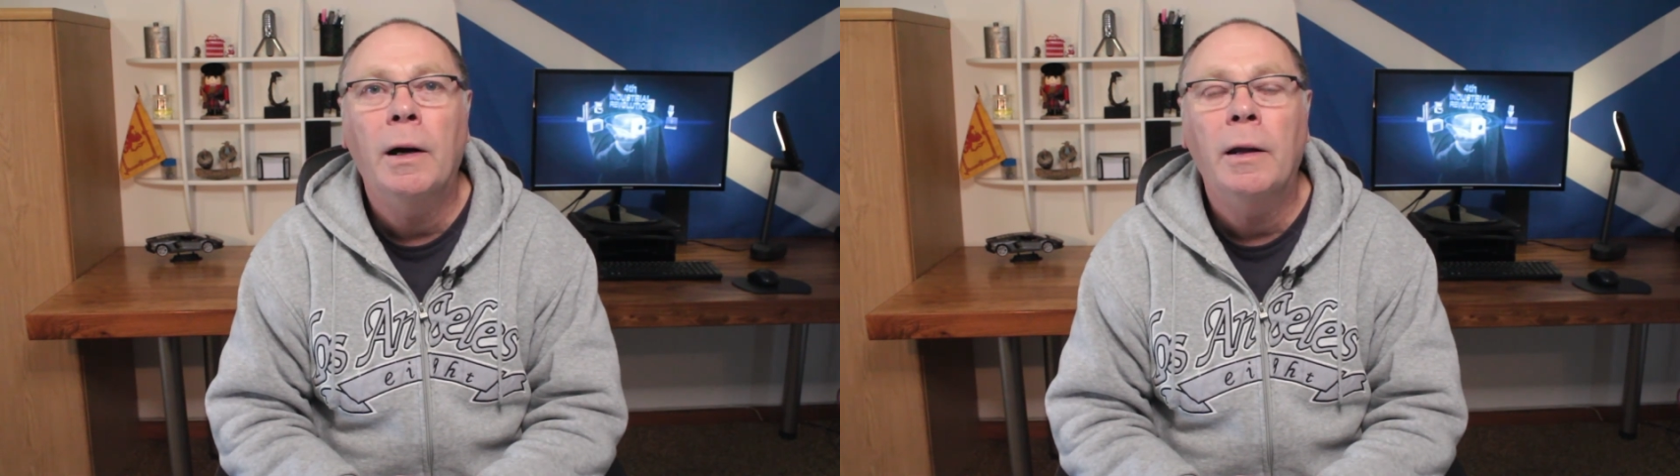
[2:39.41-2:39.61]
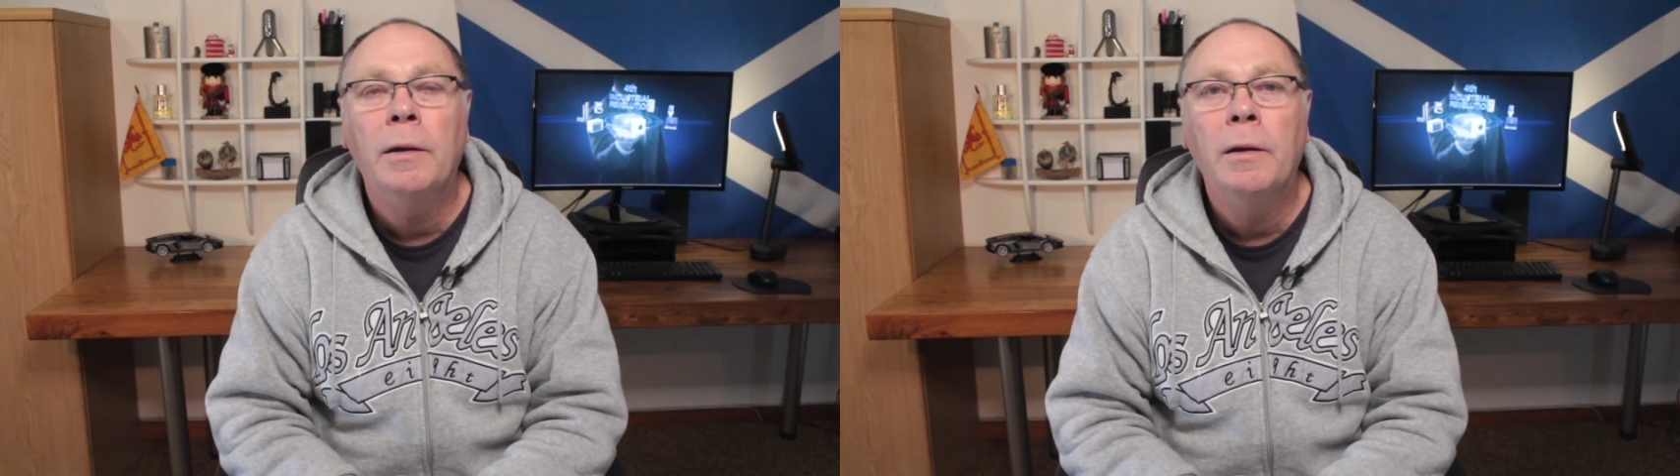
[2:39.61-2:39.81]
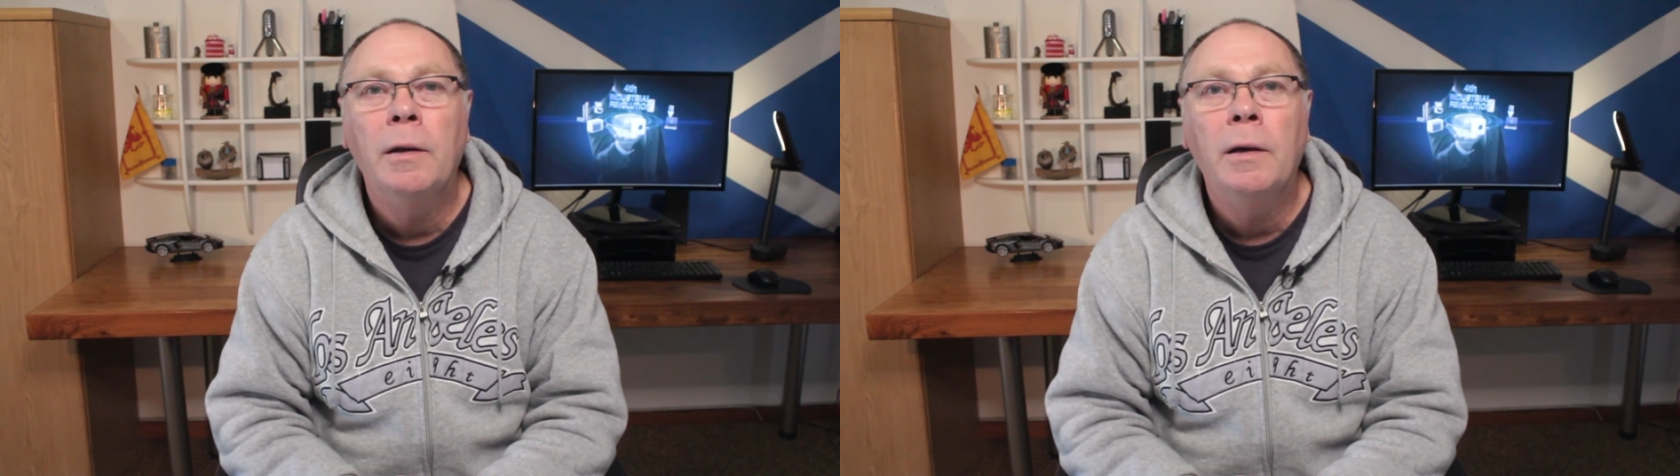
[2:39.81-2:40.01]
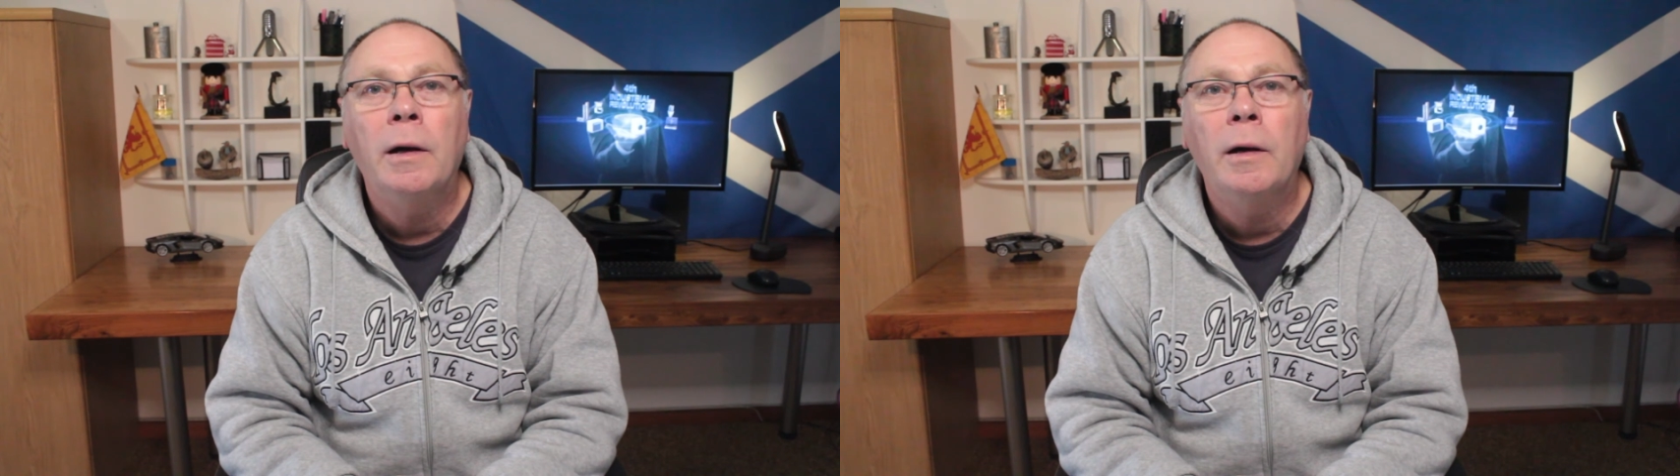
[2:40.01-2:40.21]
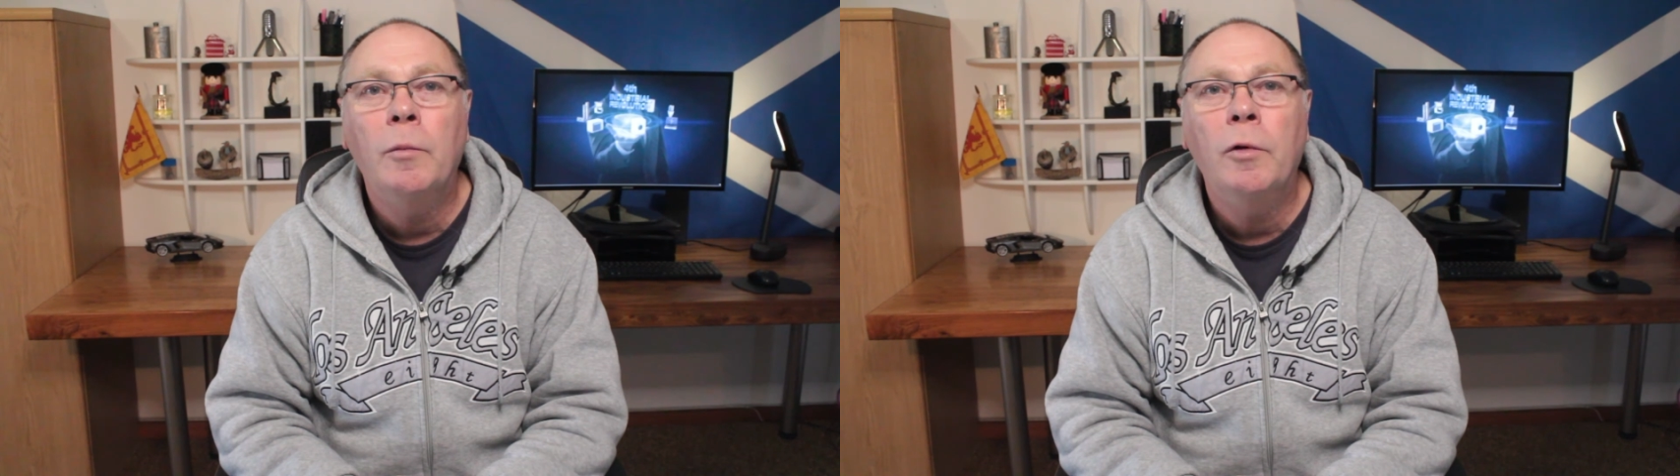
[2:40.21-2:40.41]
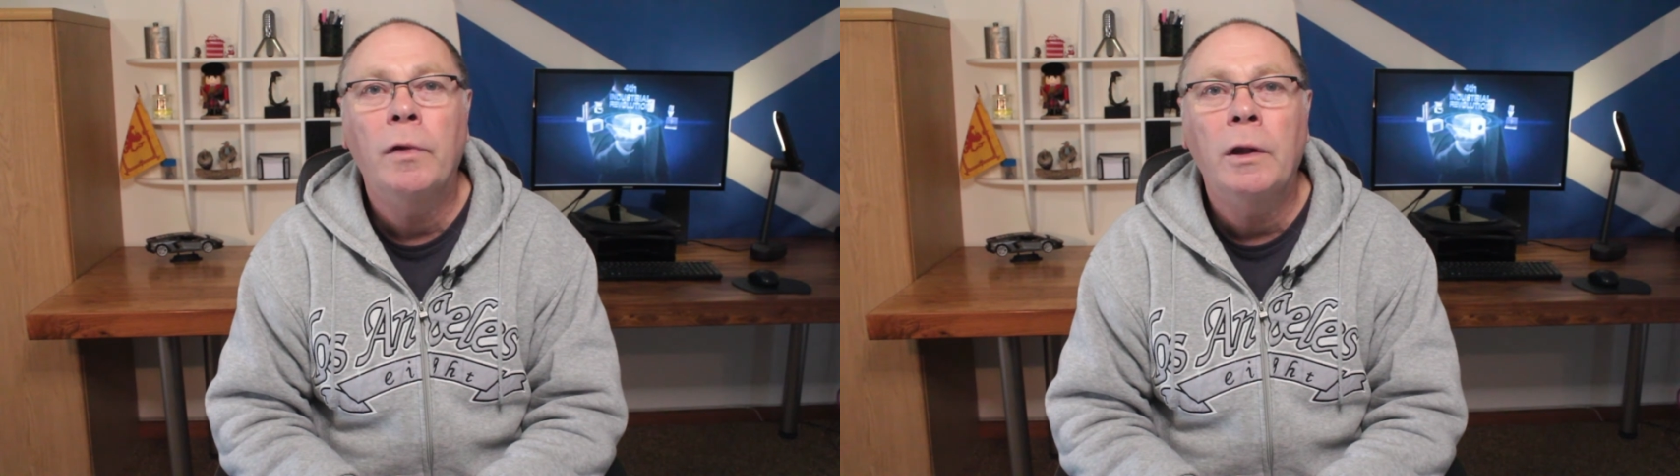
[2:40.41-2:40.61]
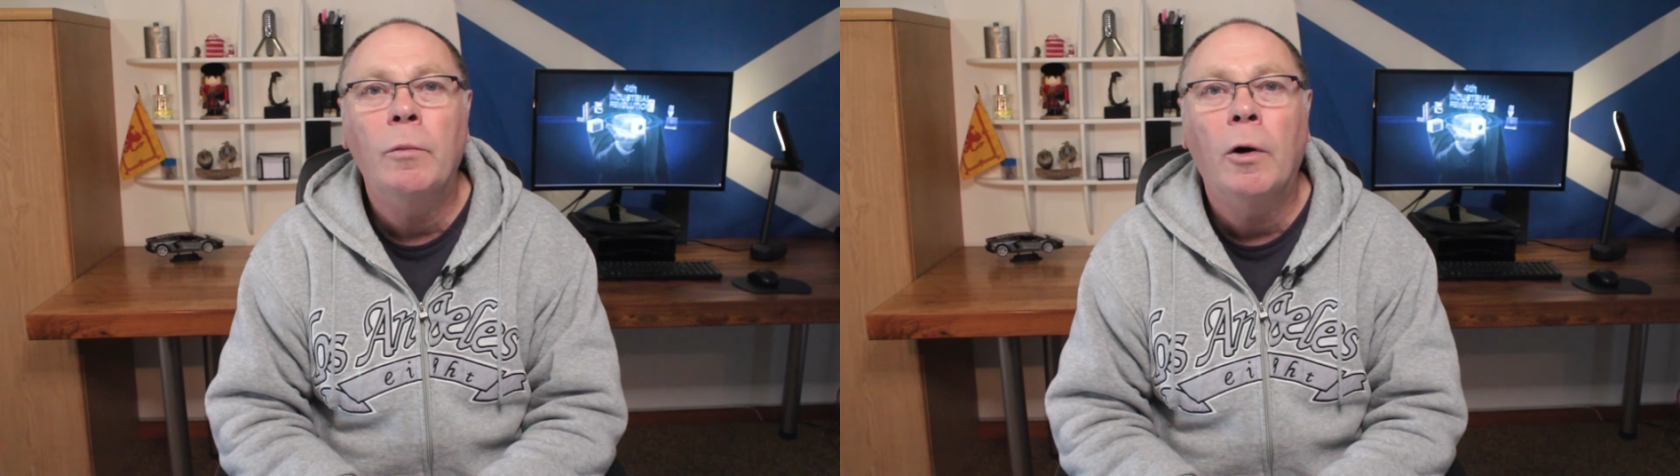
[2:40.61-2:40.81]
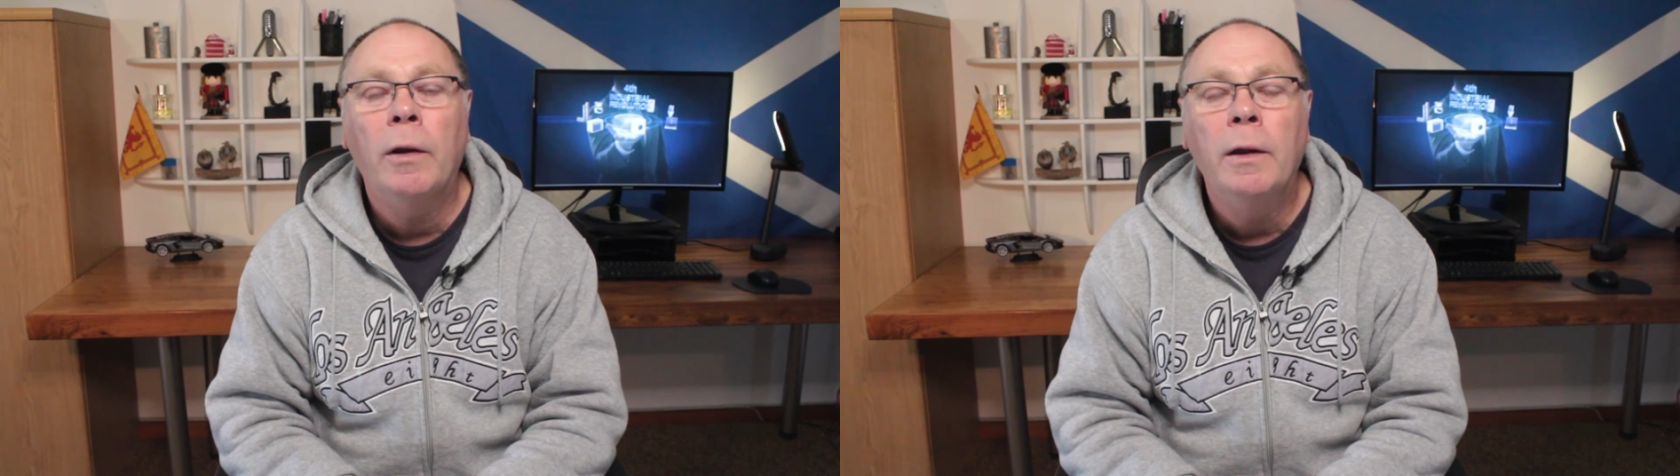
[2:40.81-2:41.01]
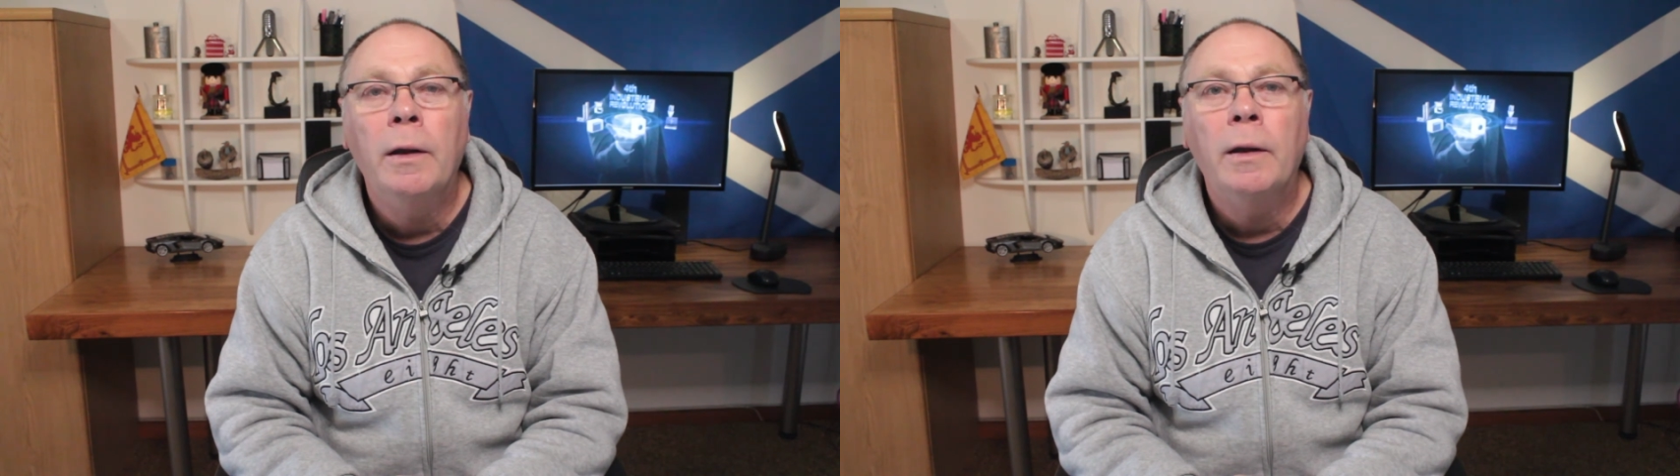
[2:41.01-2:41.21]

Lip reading: and moving them on.